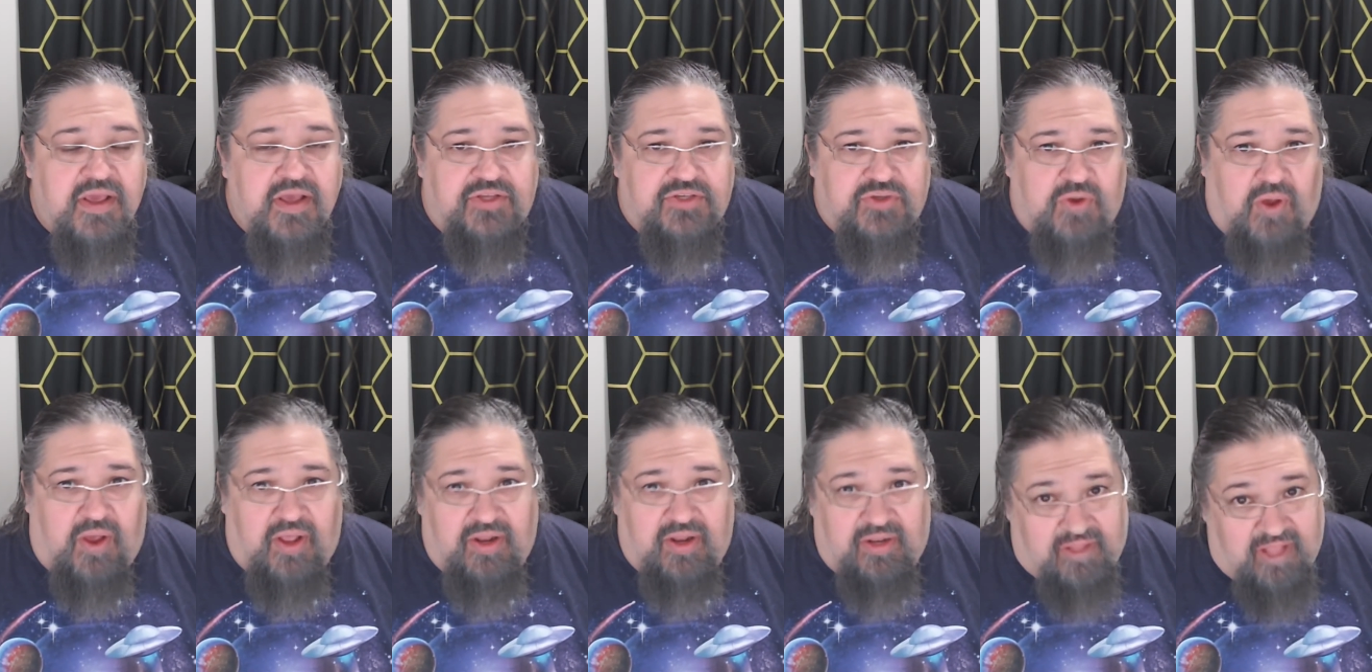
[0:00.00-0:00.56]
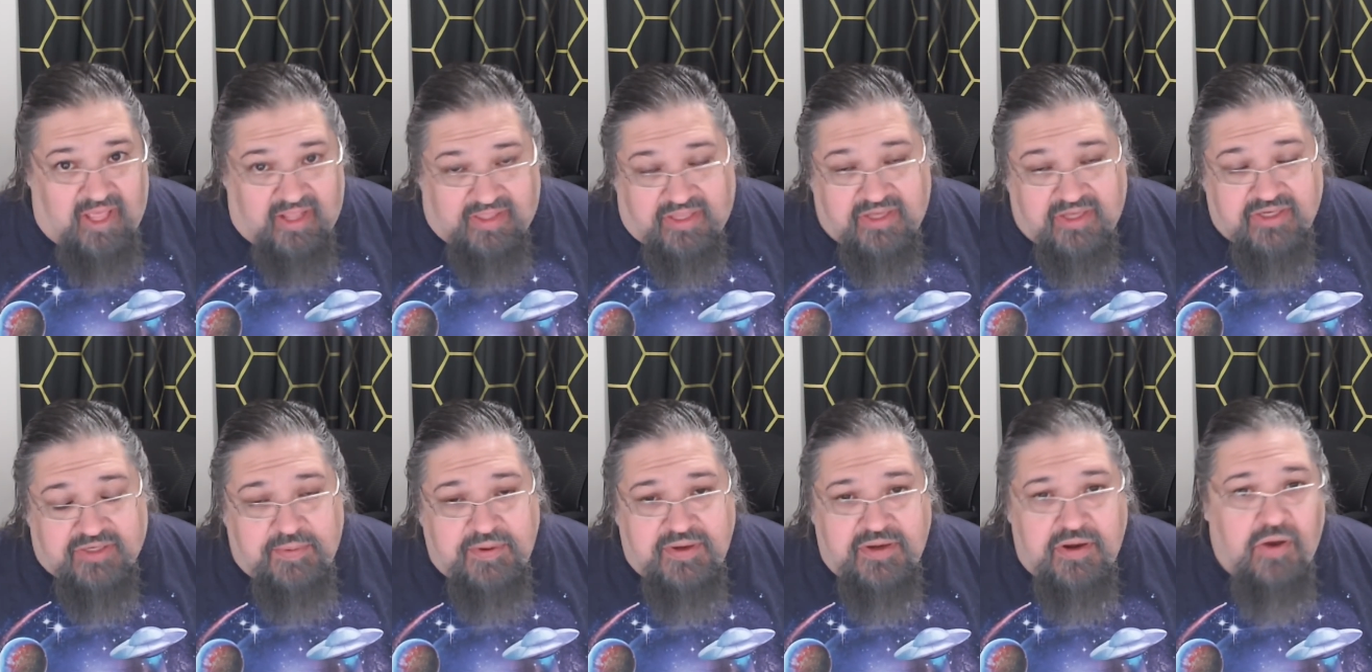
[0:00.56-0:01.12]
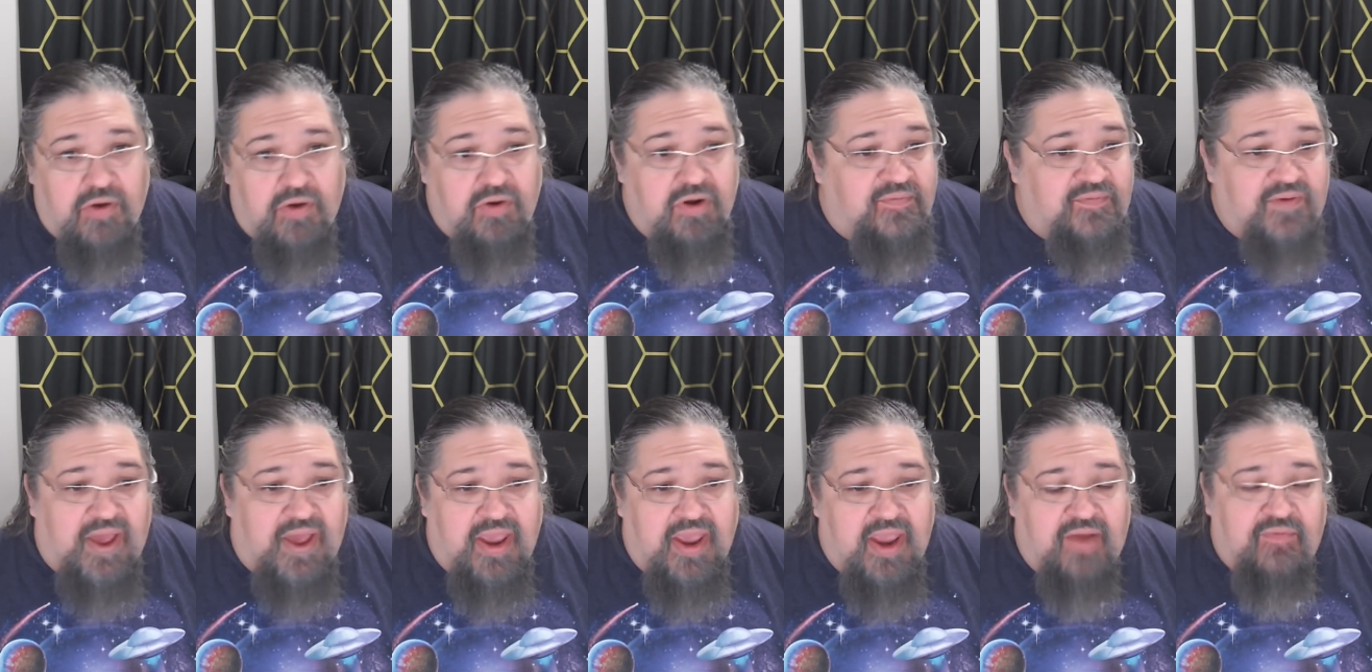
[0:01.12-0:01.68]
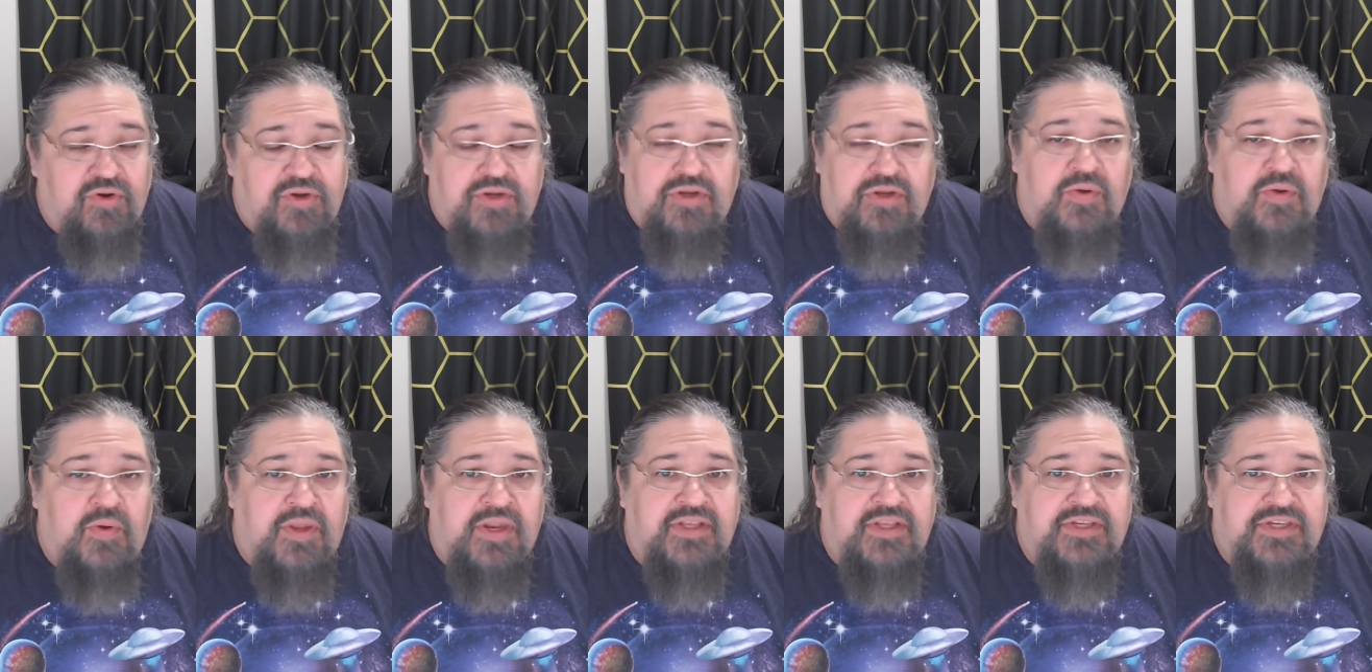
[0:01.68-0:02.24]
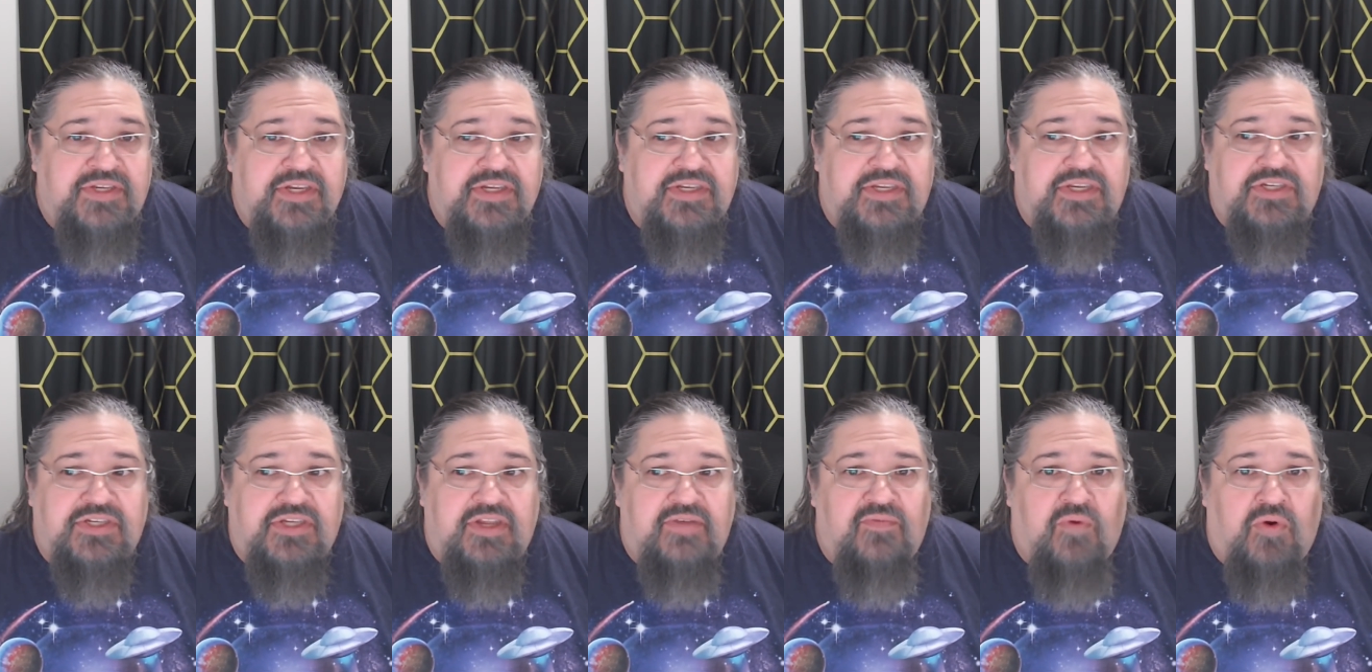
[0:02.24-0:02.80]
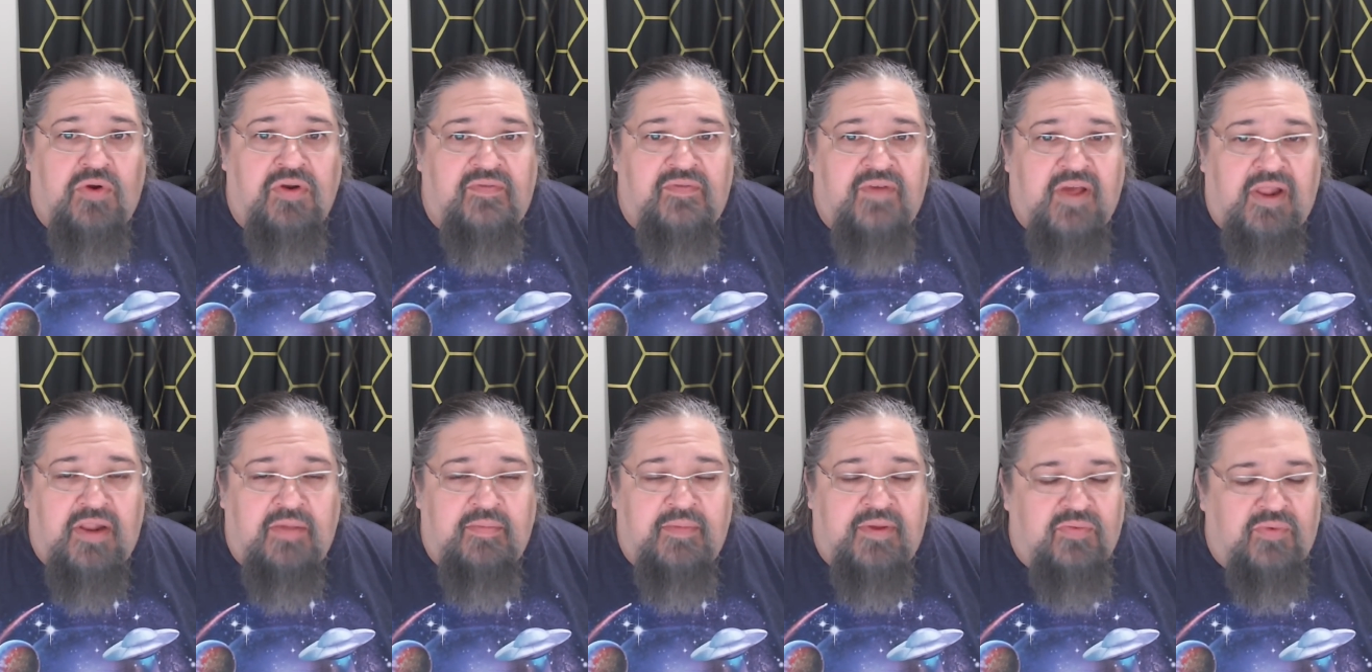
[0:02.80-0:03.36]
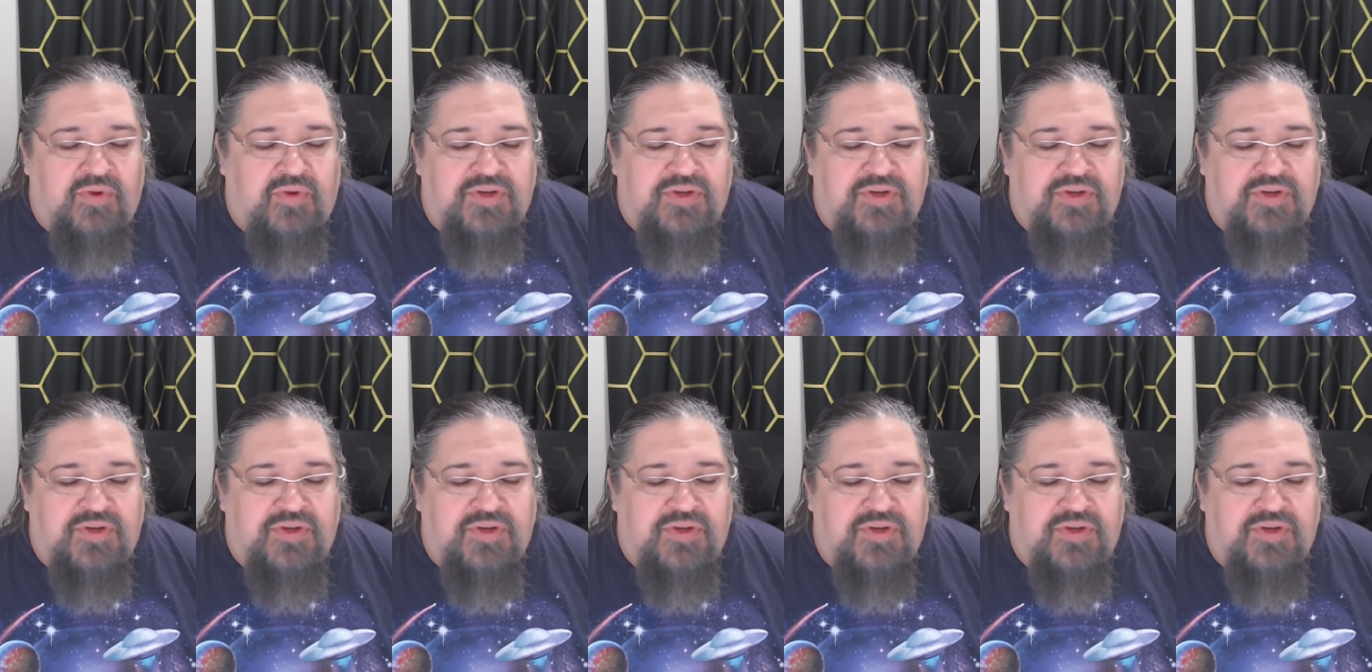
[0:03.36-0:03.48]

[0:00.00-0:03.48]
So let this be known, if I ever do any C64 development, which